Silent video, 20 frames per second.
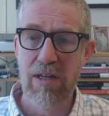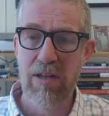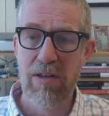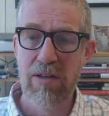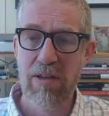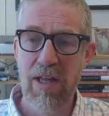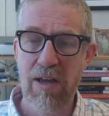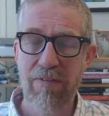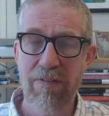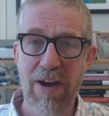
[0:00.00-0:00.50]

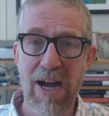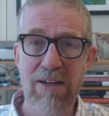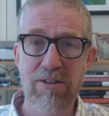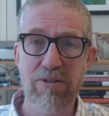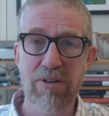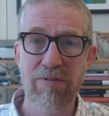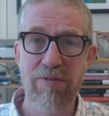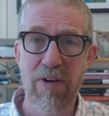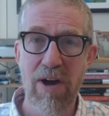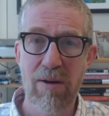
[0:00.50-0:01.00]
they're factory
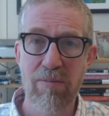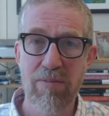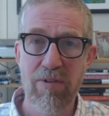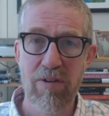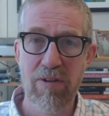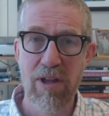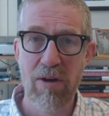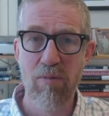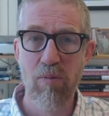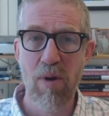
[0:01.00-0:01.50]
farmed, so
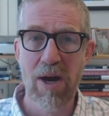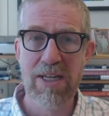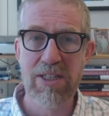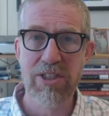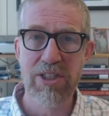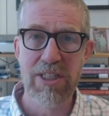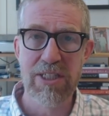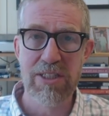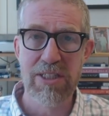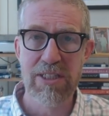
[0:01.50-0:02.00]
they're wedged
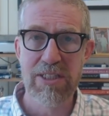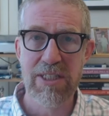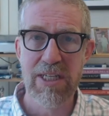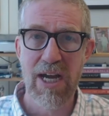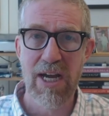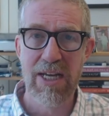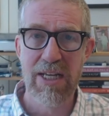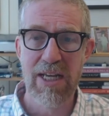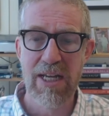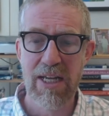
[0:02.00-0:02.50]
into
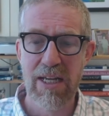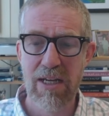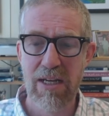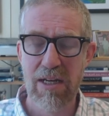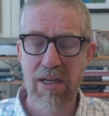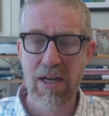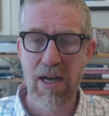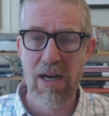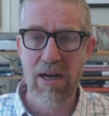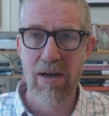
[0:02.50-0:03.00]
tiny
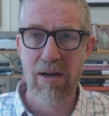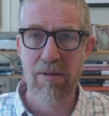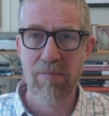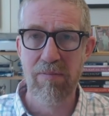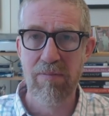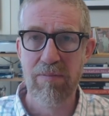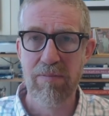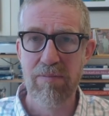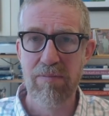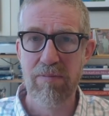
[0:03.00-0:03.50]
um,
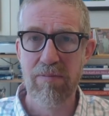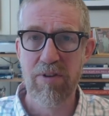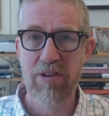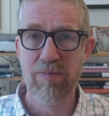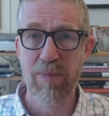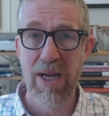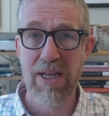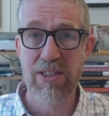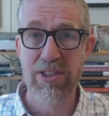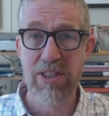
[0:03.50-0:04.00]

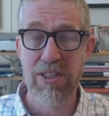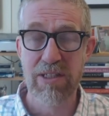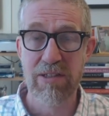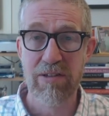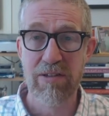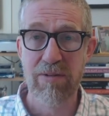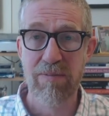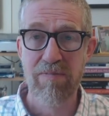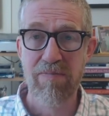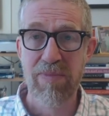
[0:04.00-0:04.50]
spaces,
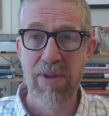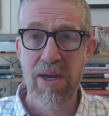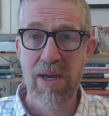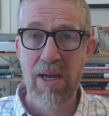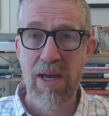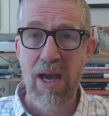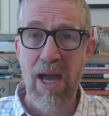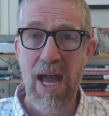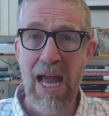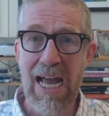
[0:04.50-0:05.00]

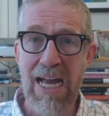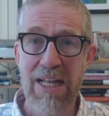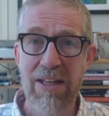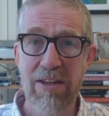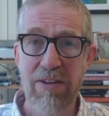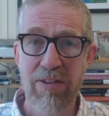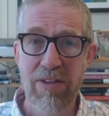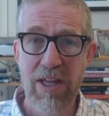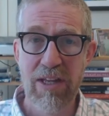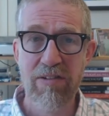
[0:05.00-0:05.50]
and
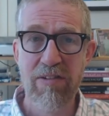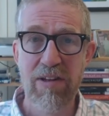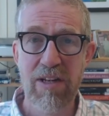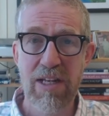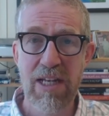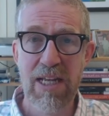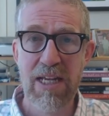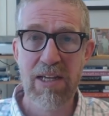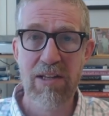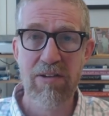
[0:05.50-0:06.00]
this
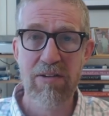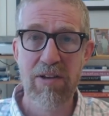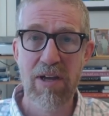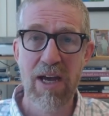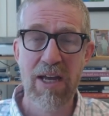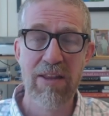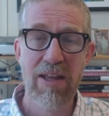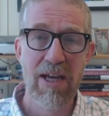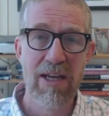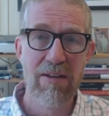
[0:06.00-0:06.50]
leads, and
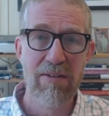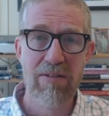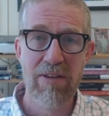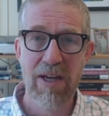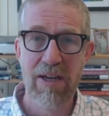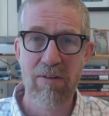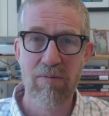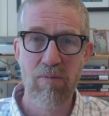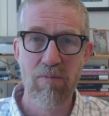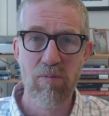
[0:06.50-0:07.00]
they they